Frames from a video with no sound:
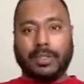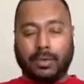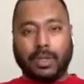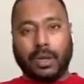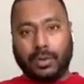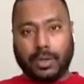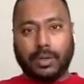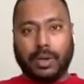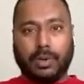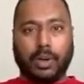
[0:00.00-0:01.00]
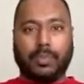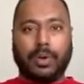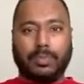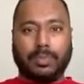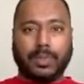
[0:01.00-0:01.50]
our corporate
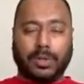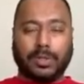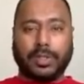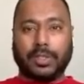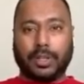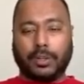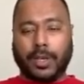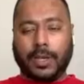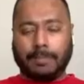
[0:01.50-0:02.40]
sponsors and all that,